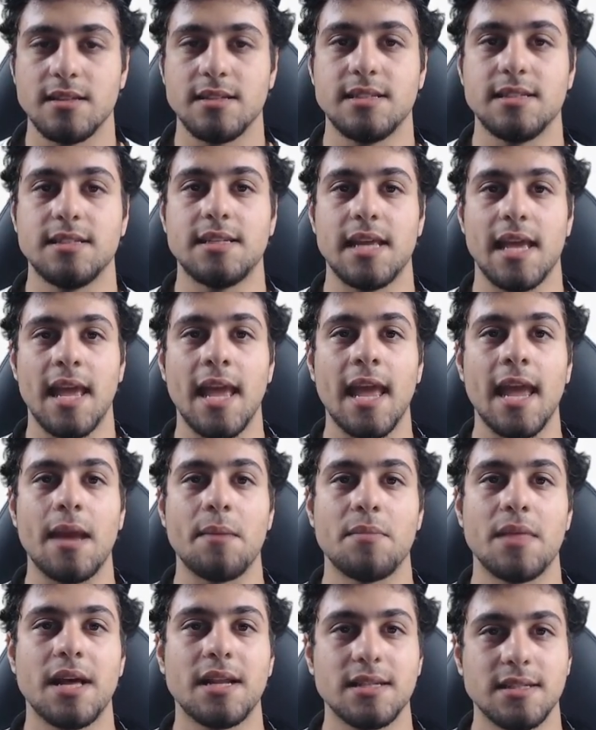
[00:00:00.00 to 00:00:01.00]
damn,
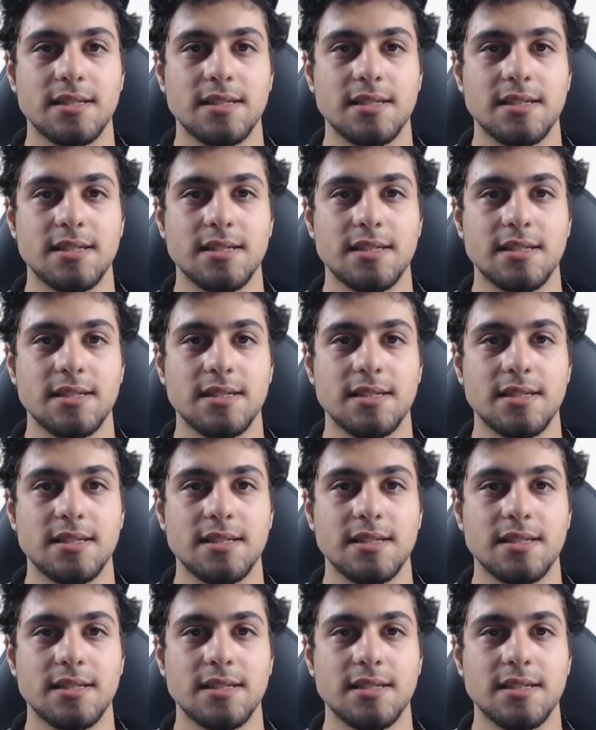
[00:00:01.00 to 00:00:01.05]
that's